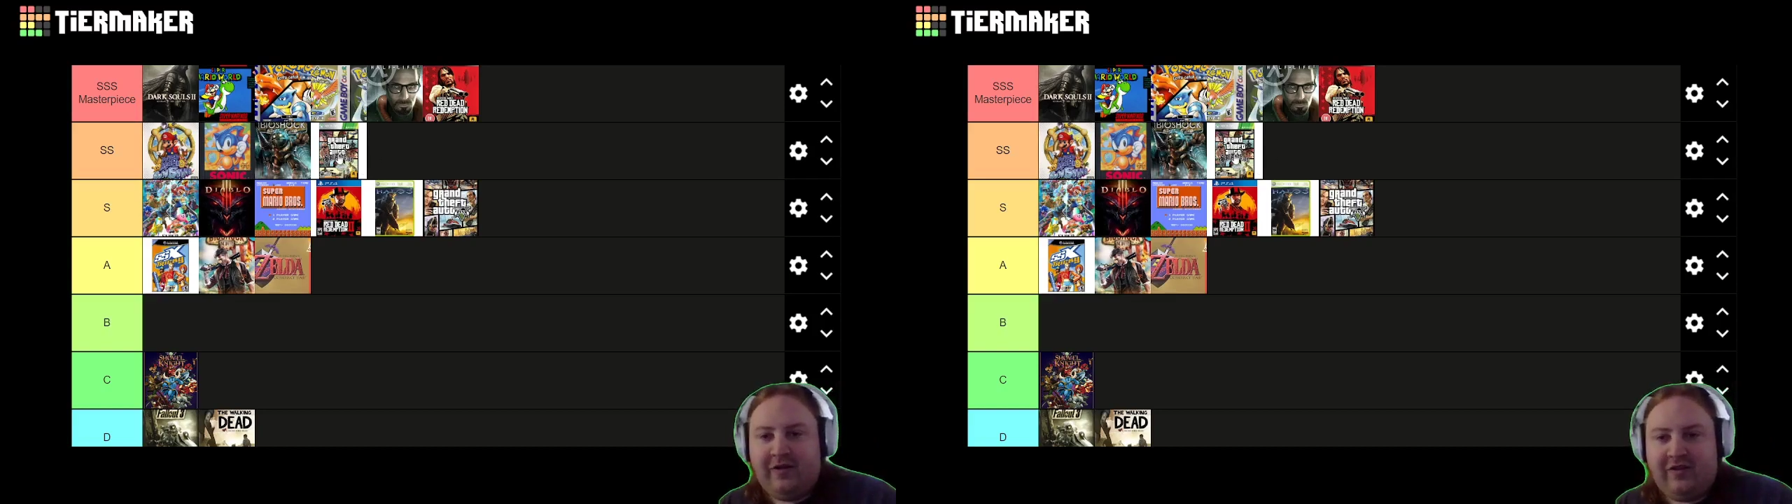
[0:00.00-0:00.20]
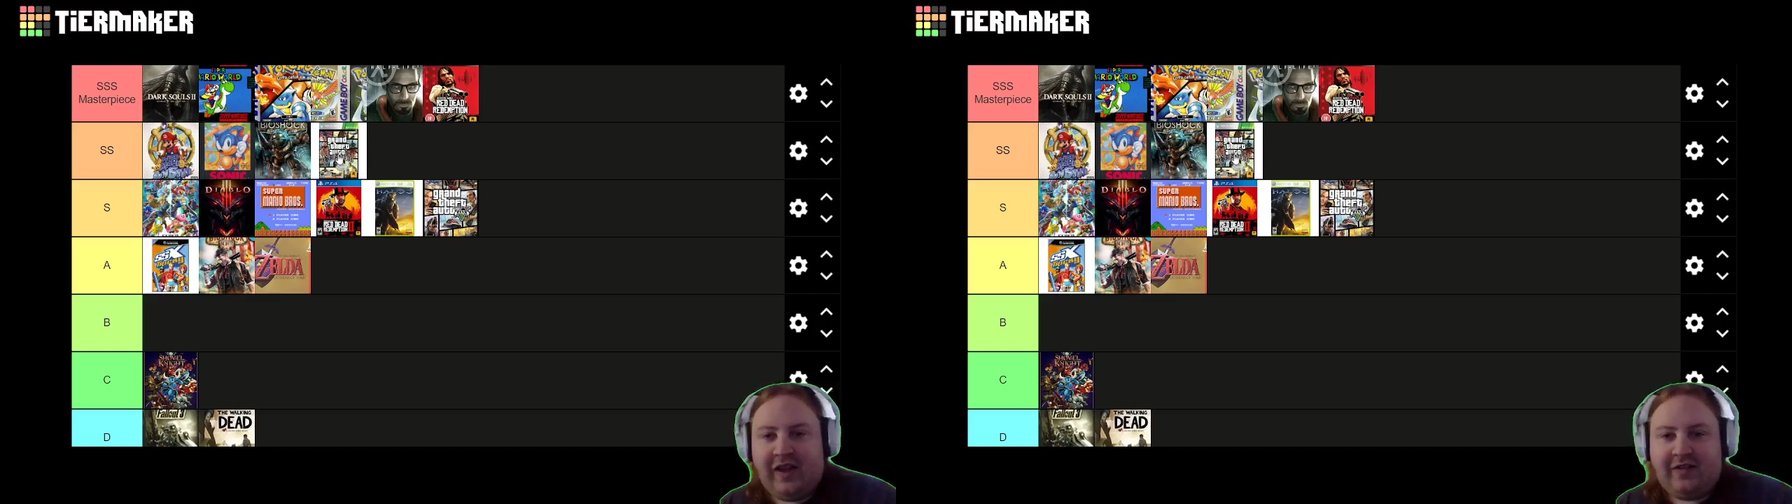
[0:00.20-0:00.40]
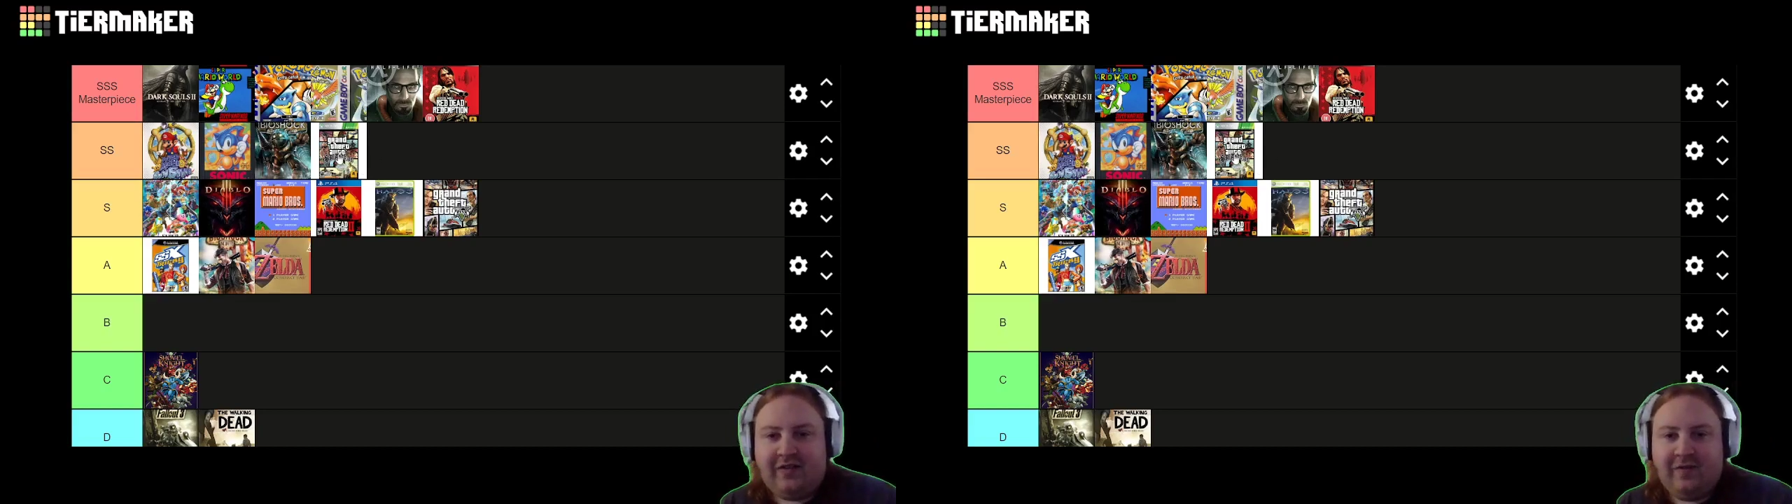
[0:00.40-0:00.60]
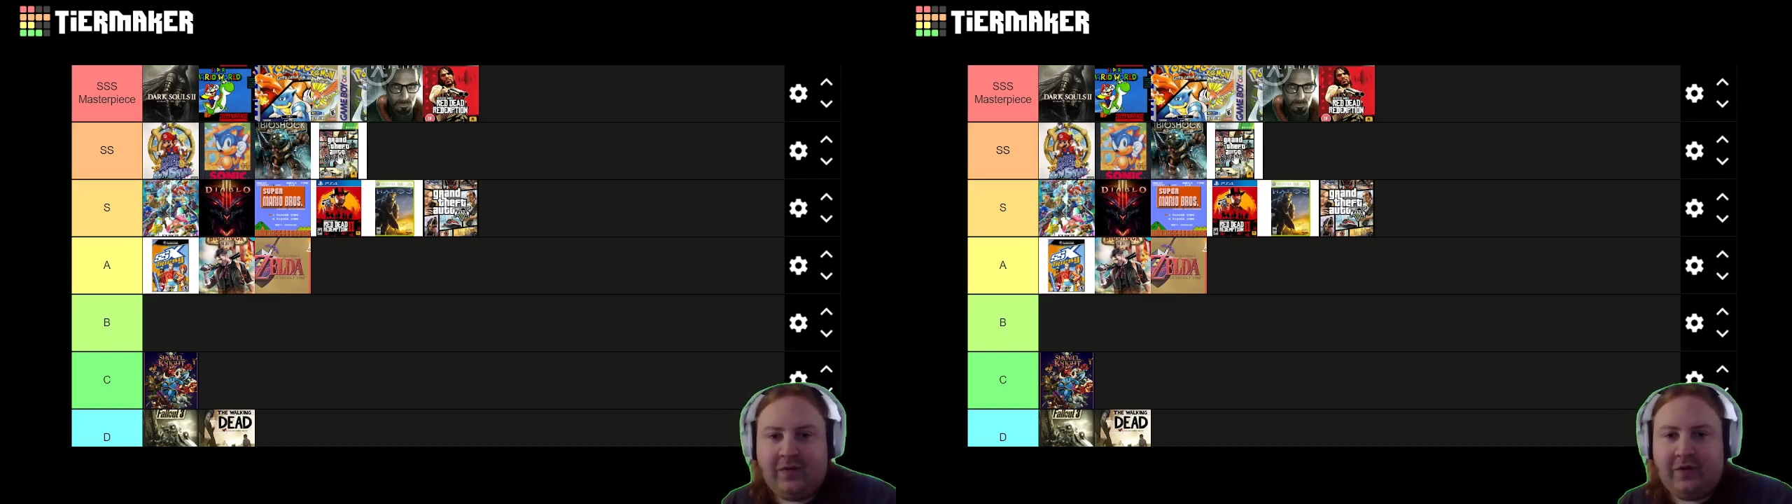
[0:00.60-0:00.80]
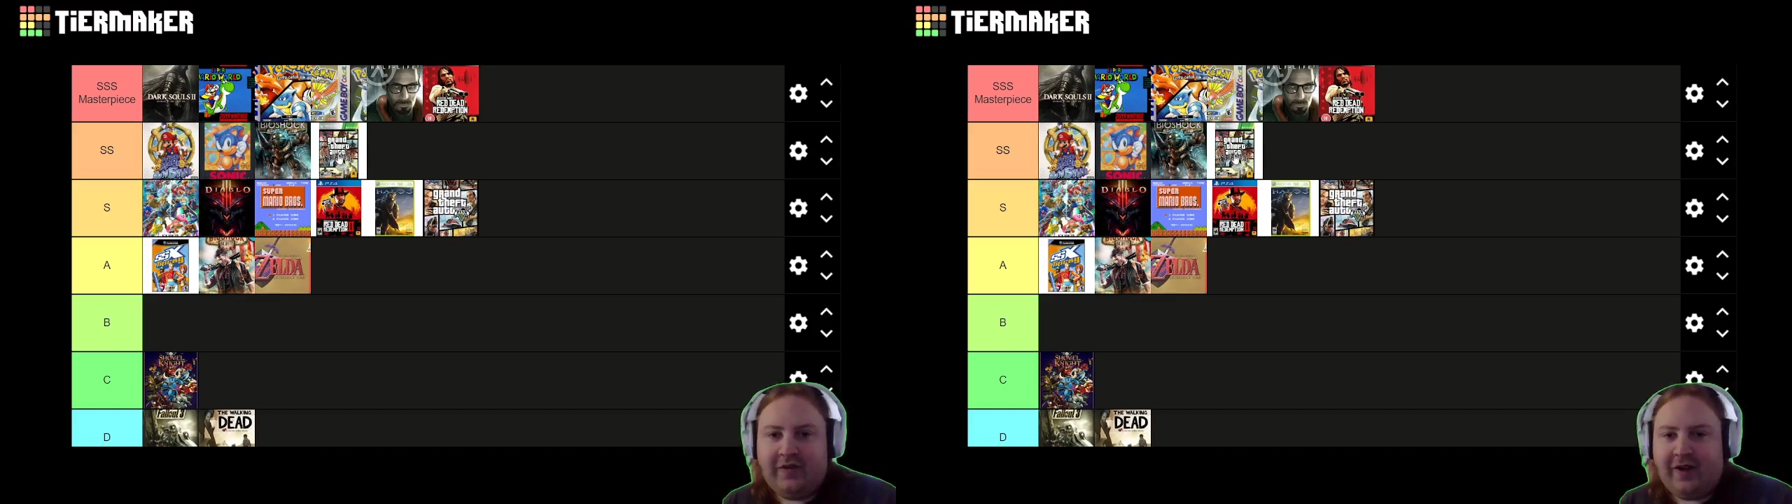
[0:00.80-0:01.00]
Jackson
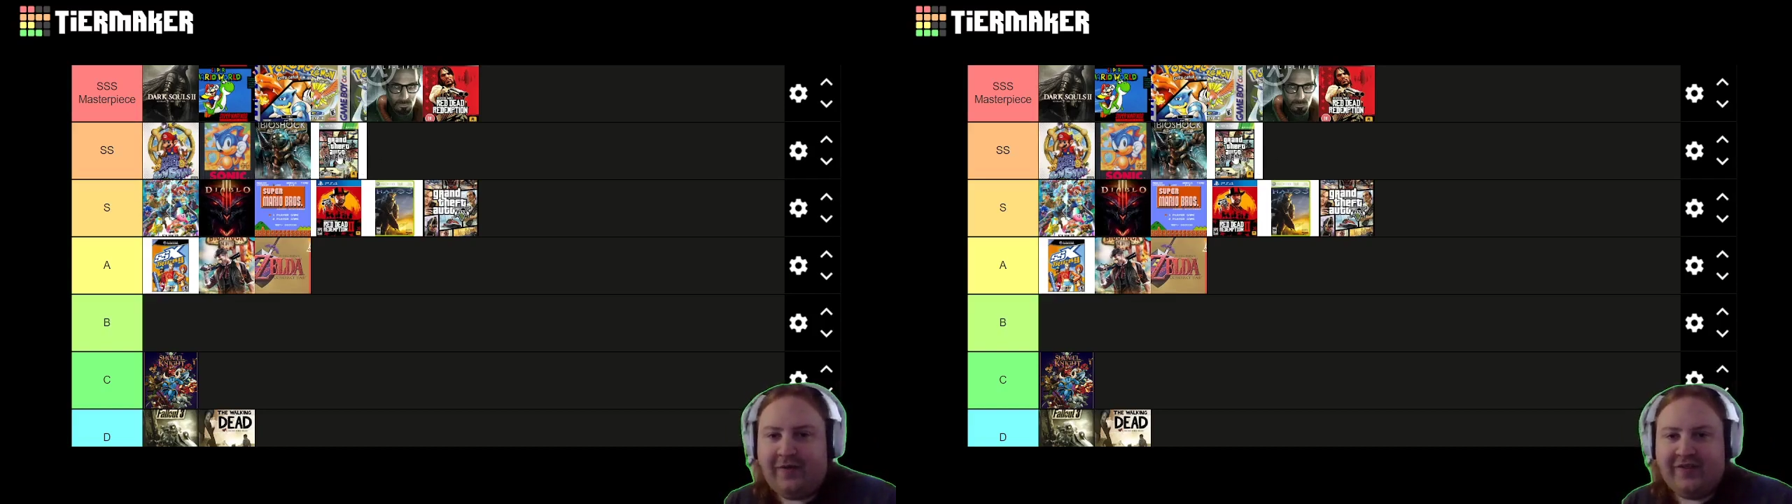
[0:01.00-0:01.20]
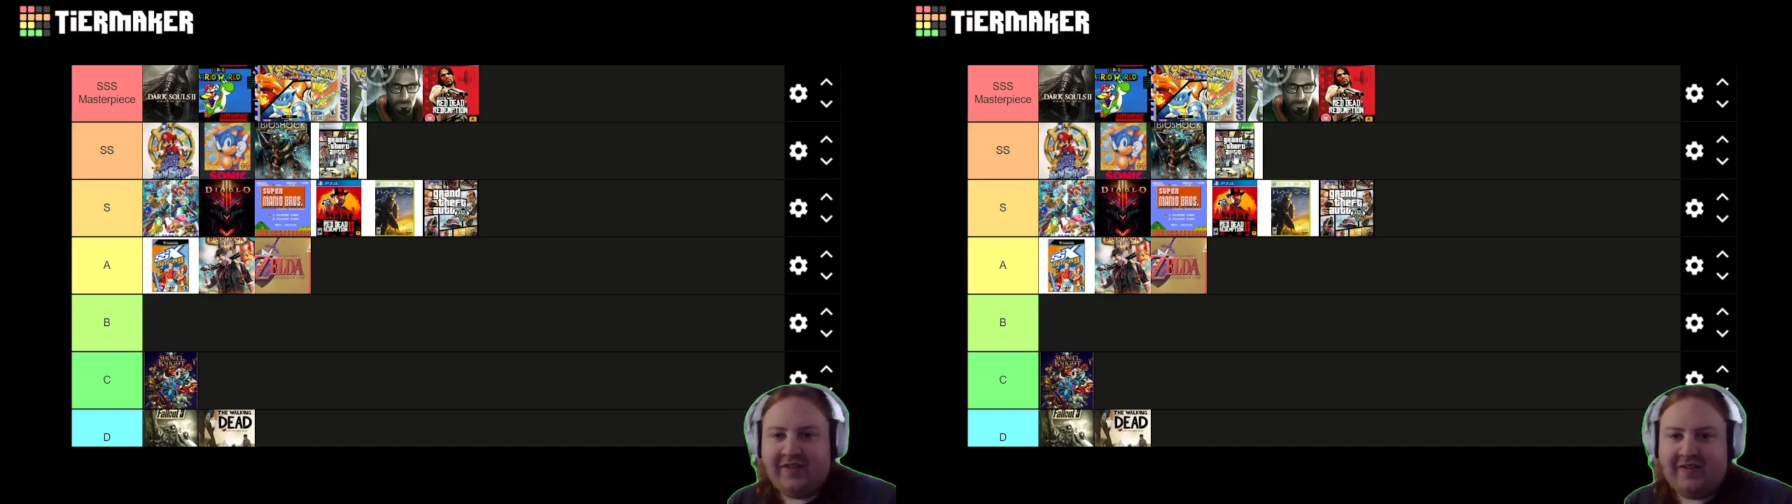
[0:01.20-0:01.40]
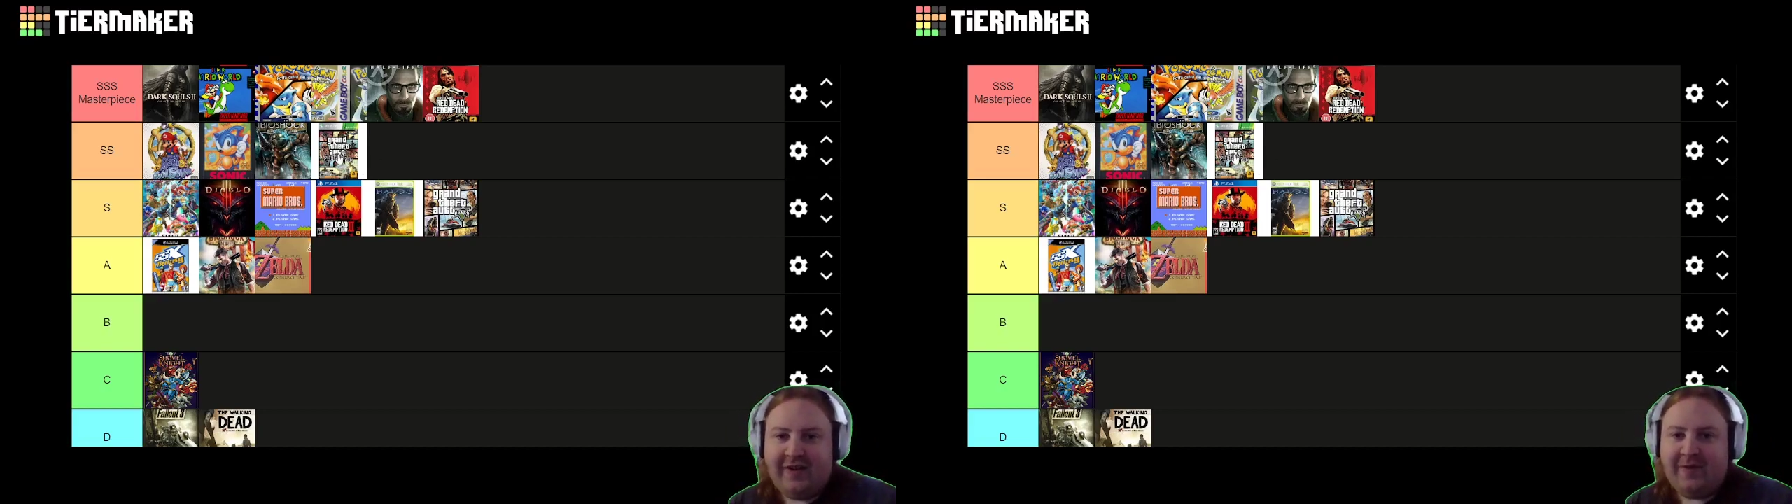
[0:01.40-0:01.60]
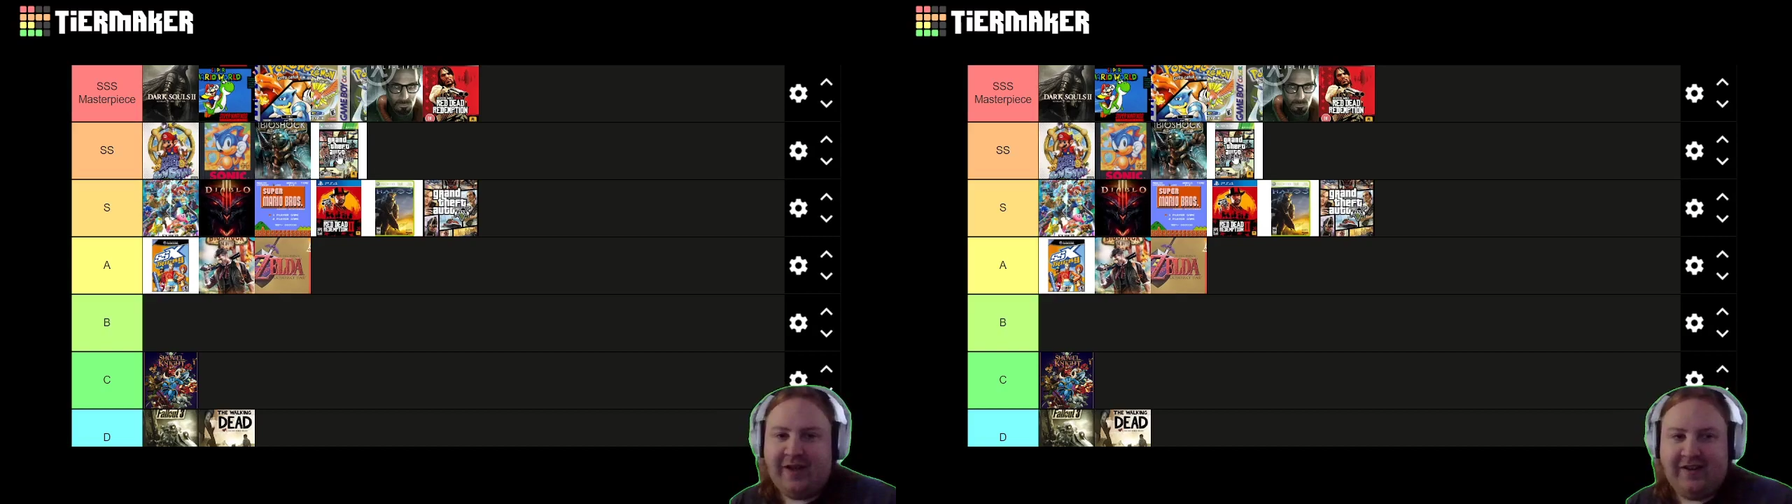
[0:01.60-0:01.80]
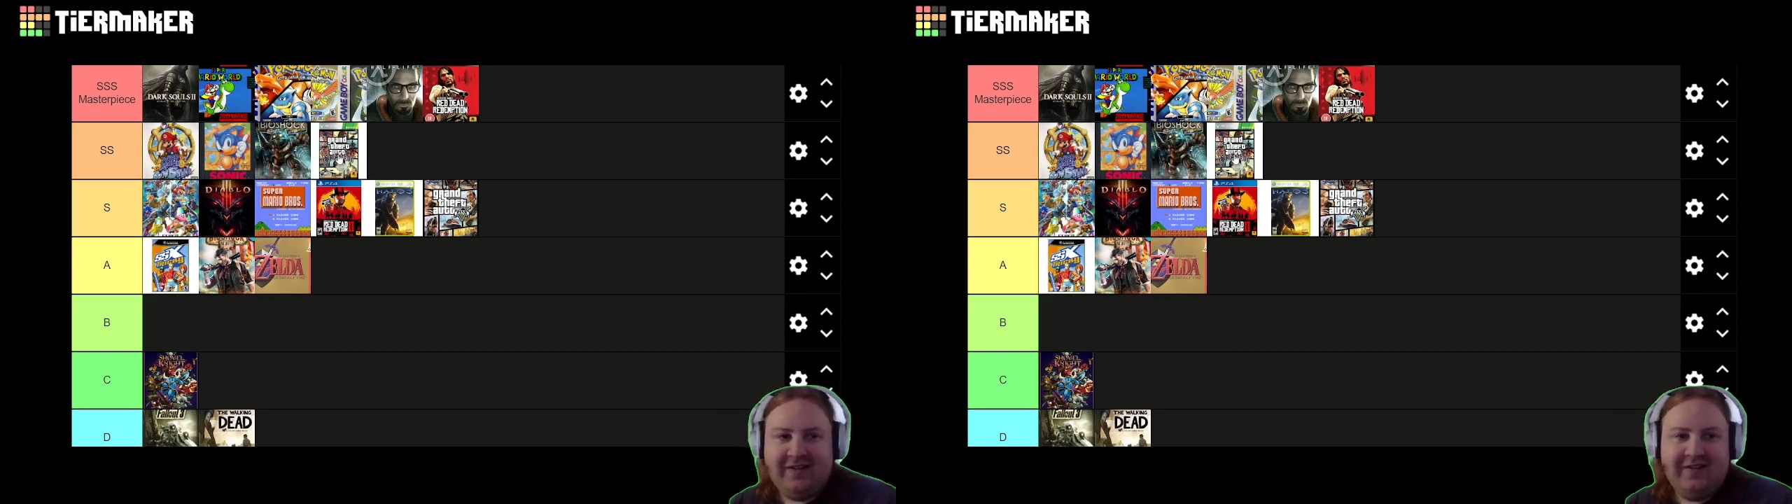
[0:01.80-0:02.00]
voiced Officer Tenpenny.